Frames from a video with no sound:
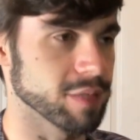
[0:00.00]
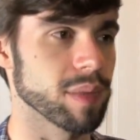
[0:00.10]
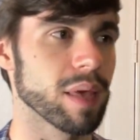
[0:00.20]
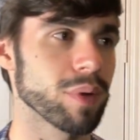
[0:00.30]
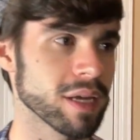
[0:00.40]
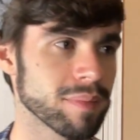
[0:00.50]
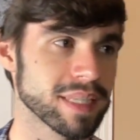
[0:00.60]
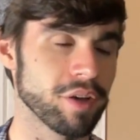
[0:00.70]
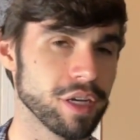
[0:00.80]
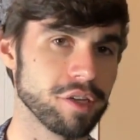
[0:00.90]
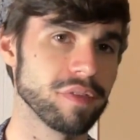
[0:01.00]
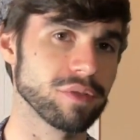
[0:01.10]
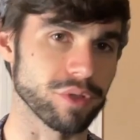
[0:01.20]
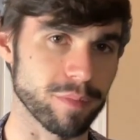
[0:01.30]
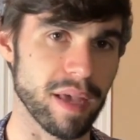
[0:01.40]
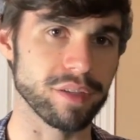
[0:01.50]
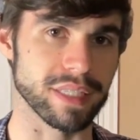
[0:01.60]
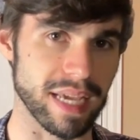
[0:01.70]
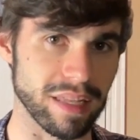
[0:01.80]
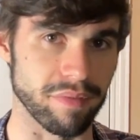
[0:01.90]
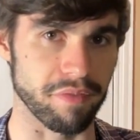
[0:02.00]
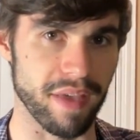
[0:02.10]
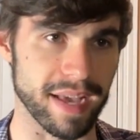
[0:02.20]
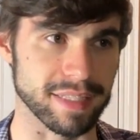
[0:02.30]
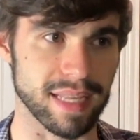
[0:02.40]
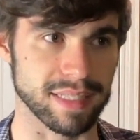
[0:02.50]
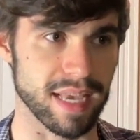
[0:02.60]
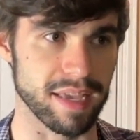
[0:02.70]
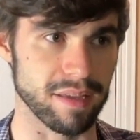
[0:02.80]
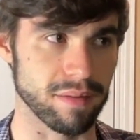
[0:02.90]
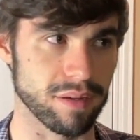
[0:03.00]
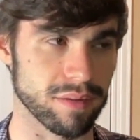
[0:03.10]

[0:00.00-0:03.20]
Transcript: but then when it comes down to individual spells and negative effects that say